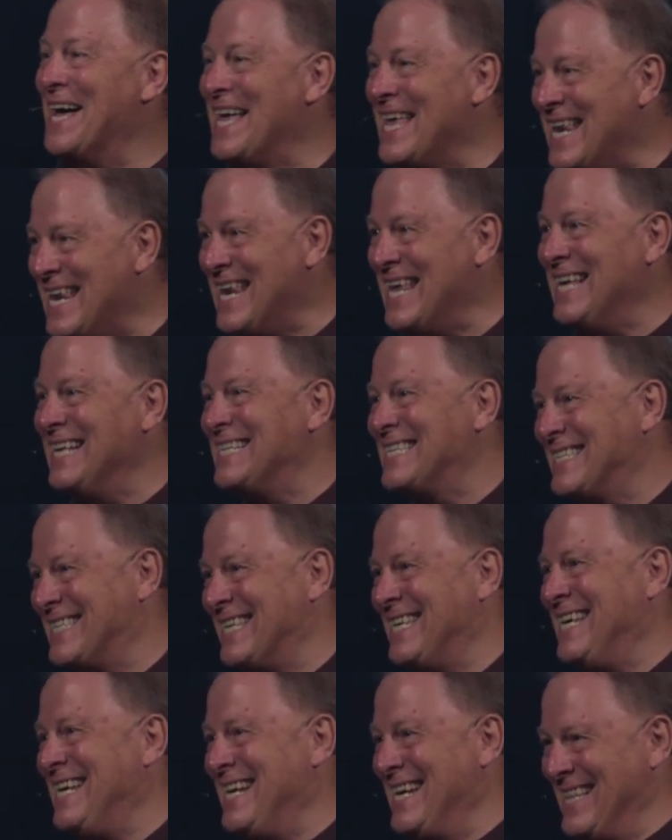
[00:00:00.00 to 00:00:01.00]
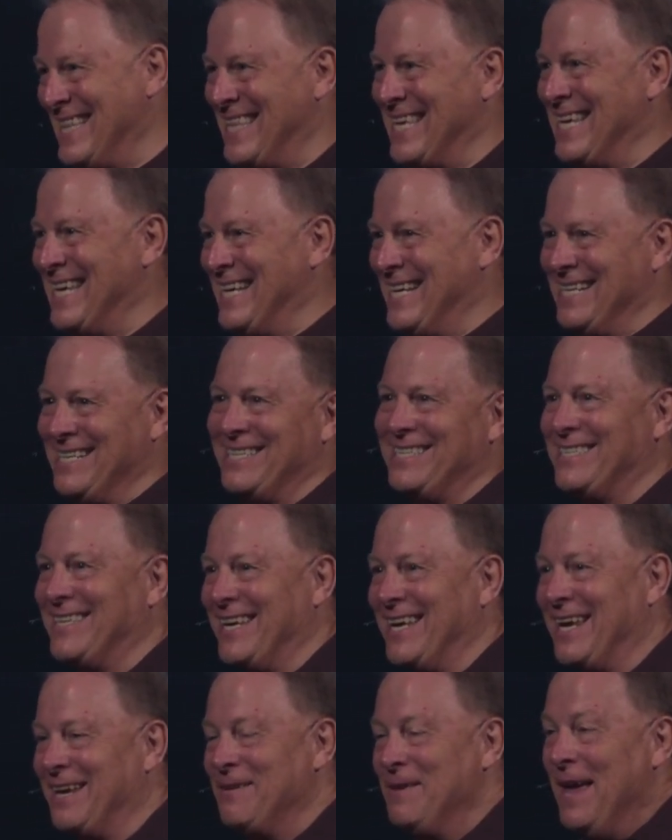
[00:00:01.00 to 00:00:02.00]
unseen things
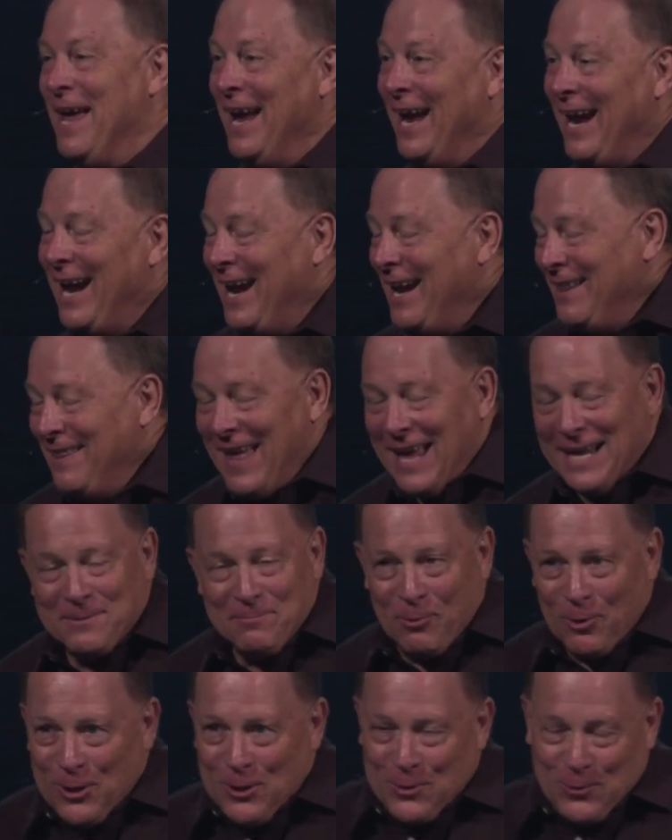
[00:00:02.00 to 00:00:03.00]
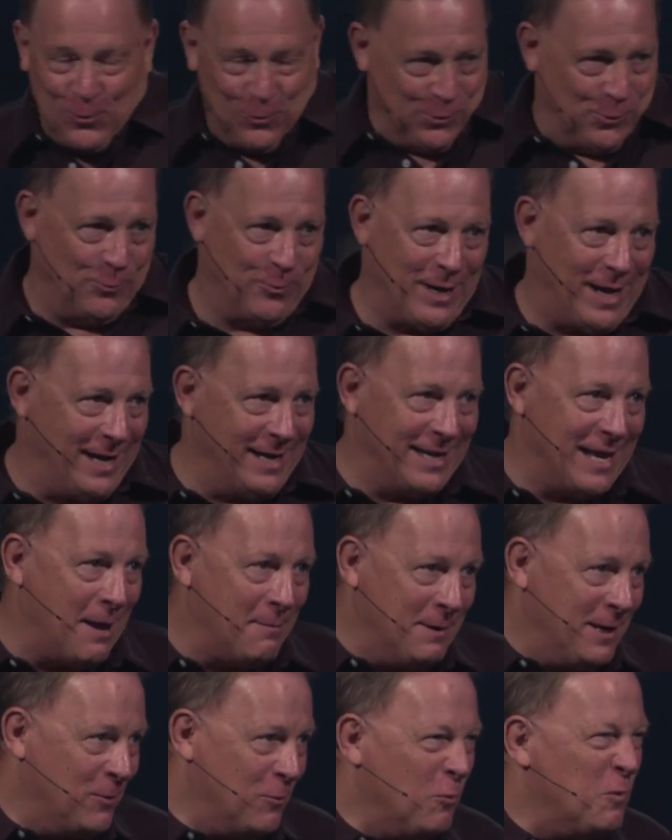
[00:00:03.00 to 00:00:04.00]
seen. And that's pretty cool, right?
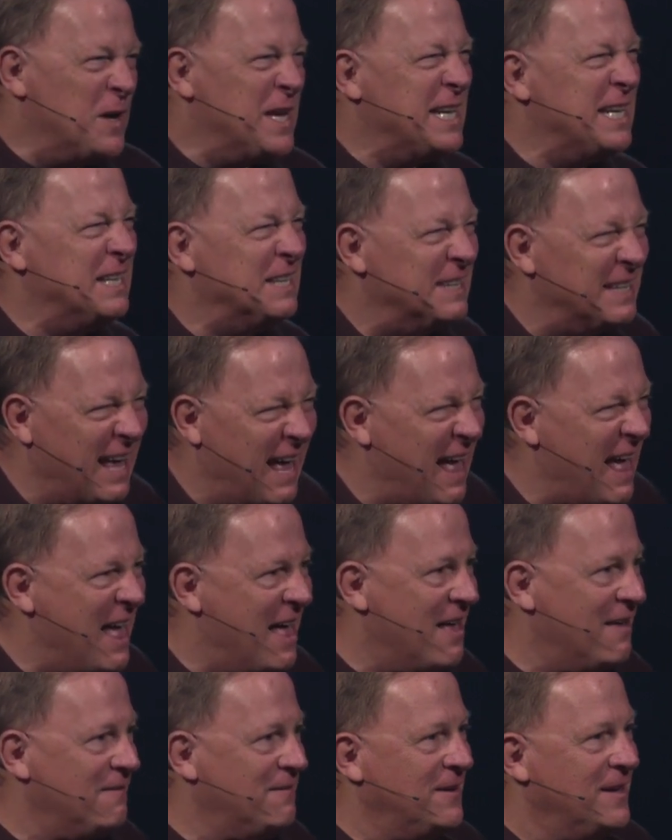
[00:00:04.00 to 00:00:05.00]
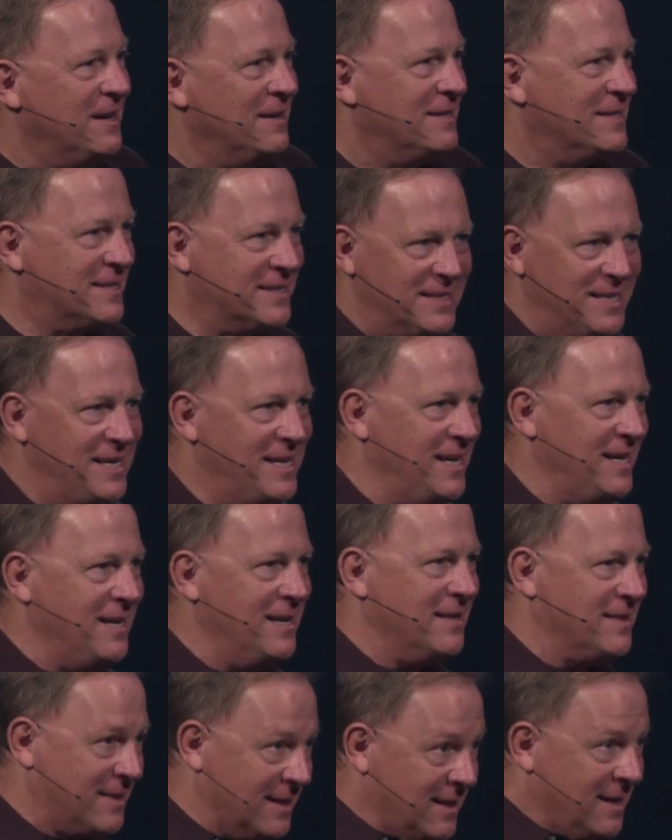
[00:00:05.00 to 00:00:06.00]
I mean, we love
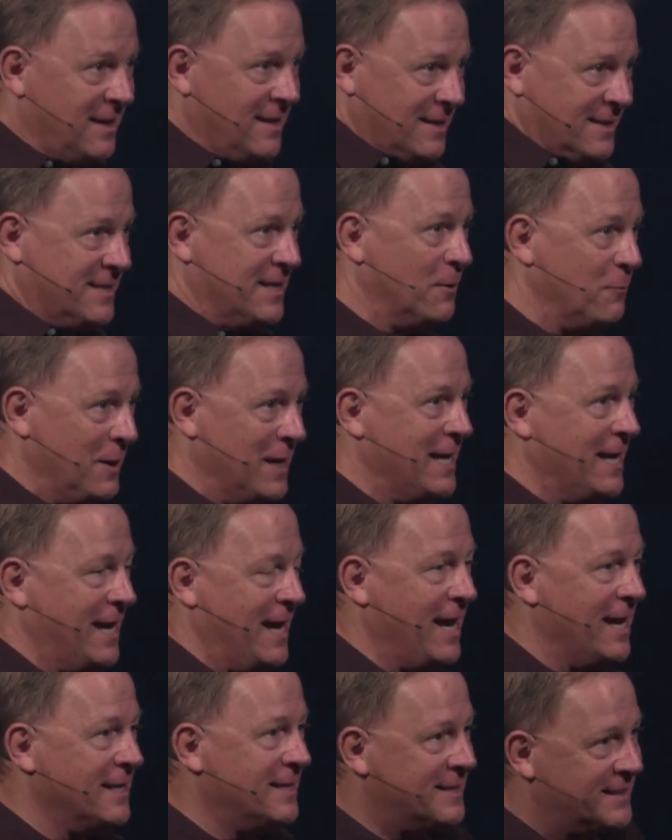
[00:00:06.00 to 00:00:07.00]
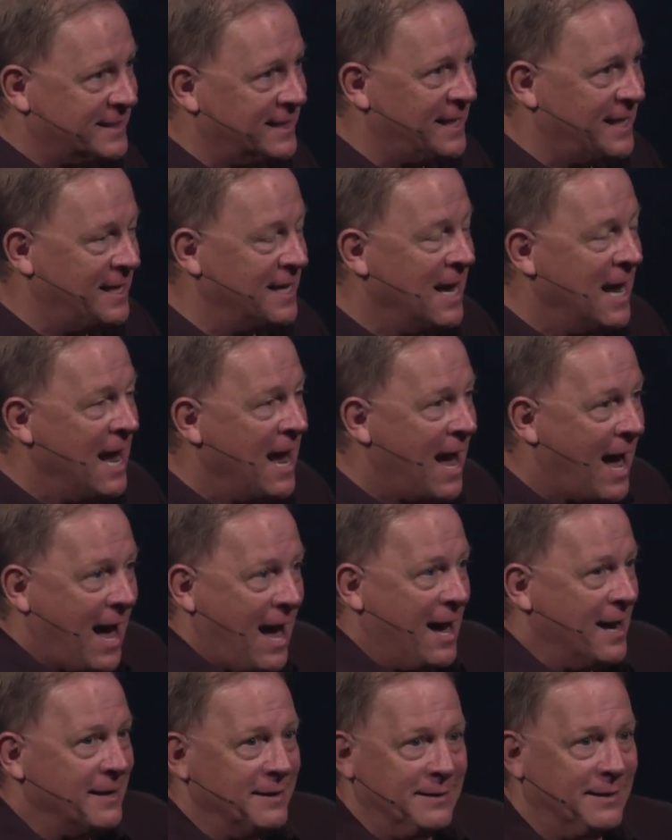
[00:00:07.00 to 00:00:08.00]
seeing things that we can't see.
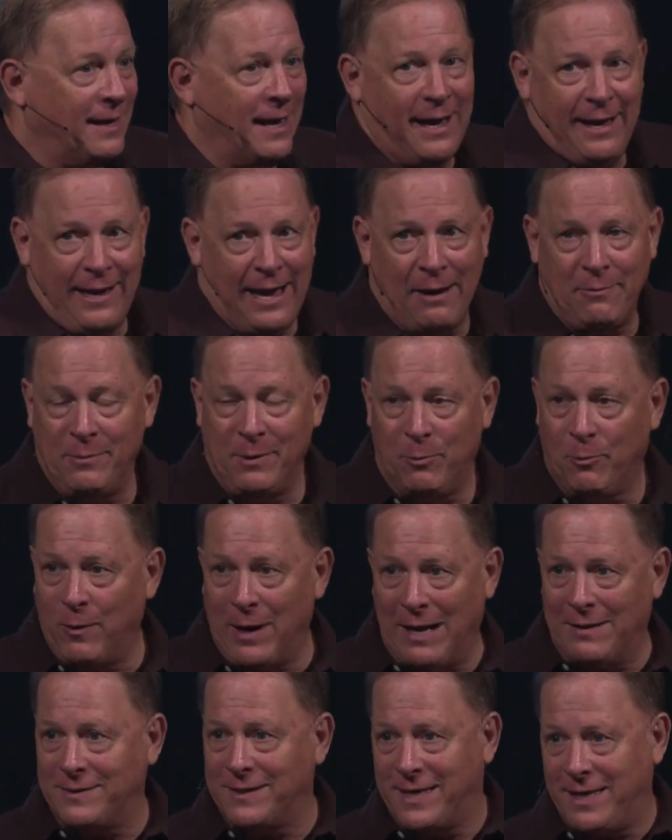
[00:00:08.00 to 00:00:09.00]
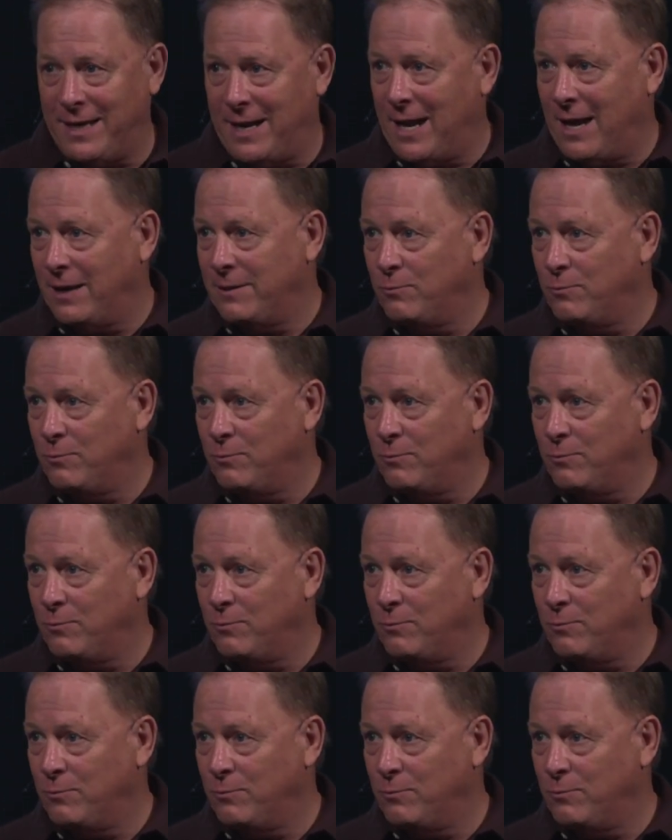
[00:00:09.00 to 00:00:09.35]
I, I remember when I was a kid,